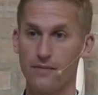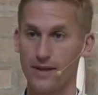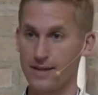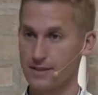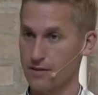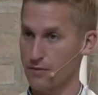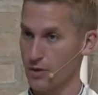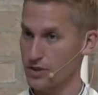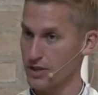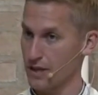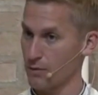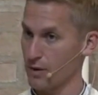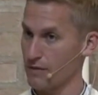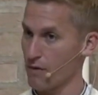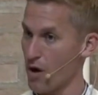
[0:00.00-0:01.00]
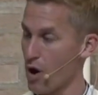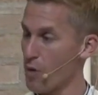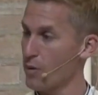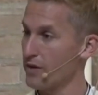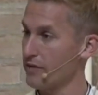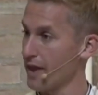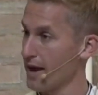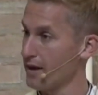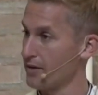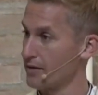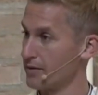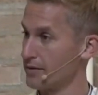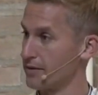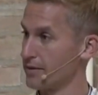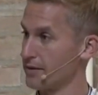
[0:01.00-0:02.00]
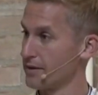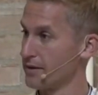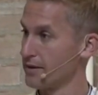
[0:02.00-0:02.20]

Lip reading: things of which that we've always held.